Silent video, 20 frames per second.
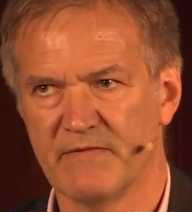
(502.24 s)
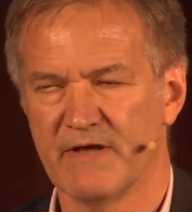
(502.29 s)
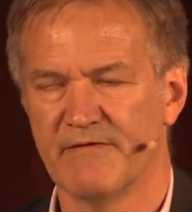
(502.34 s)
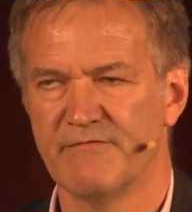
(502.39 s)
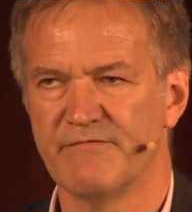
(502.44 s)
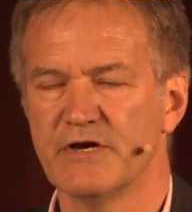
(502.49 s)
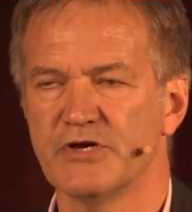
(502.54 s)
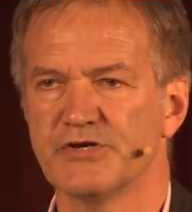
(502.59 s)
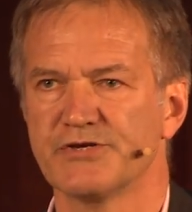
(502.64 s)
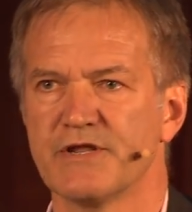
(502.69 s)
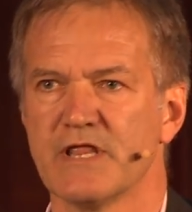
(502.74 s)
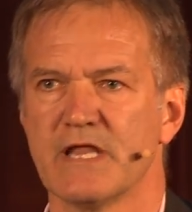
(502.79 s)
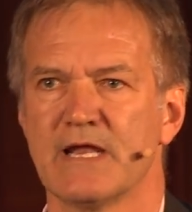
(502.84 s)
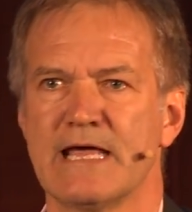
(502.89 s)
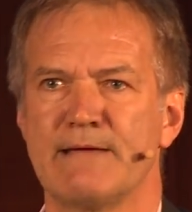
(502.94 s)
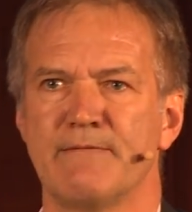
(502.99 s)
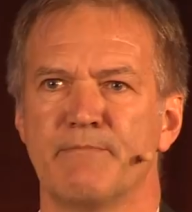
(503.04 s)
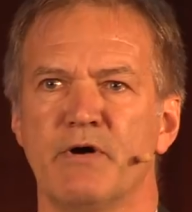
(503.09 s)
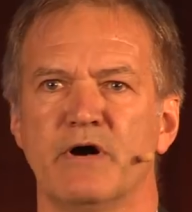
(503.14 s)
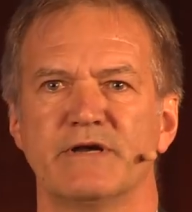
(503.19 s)
version of the
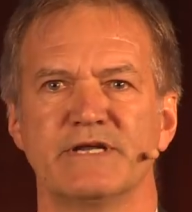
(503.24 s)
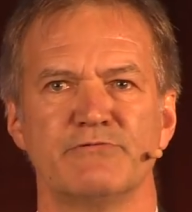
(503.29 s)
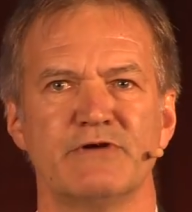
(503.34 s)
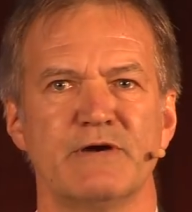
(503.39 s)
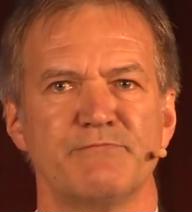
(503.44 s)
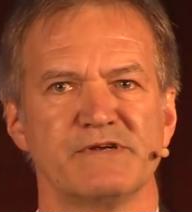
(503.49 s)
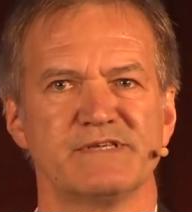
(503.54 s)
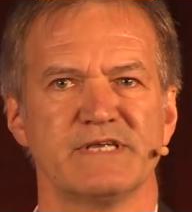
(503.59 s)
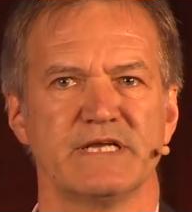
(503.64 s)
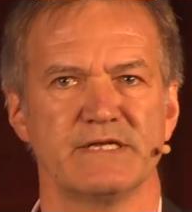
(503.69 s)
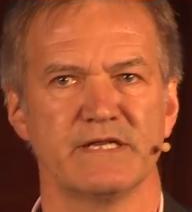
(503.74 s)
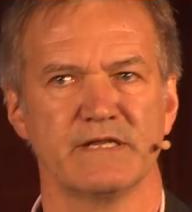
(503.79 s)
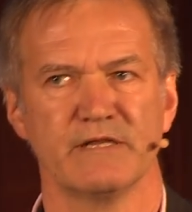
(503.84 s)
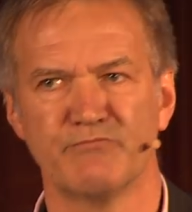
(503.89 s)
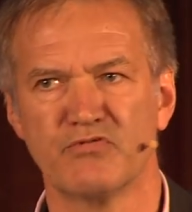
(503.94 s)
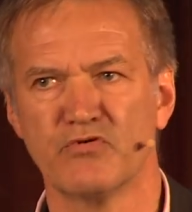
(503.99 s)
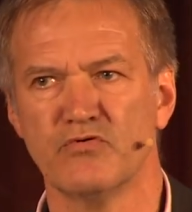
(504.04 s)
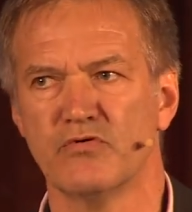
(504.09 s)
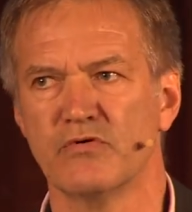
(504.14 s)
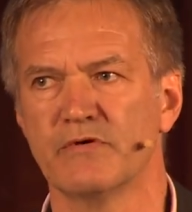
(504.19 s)
Labour Party representing the
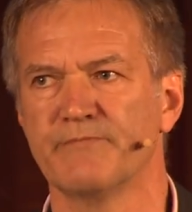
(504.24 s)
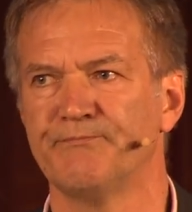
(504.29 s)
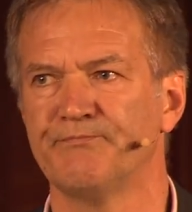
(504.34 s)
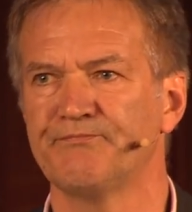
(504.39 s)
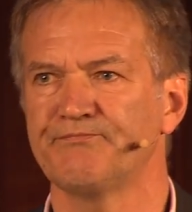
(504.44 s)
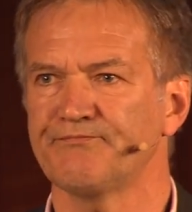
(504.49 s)
broad